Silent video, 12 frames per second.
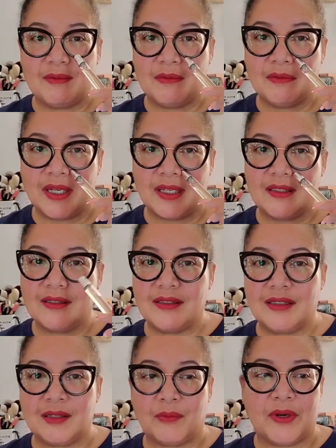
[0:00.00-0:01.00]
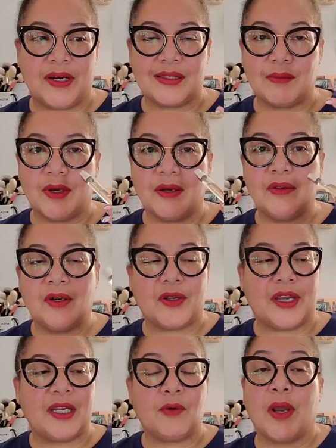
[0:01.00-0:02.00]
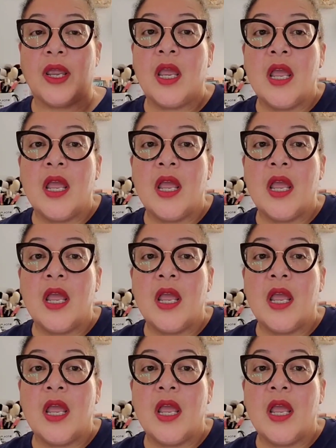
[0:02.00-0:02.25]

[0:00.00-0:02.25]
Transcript: might surprise somebody. Okay, anyway,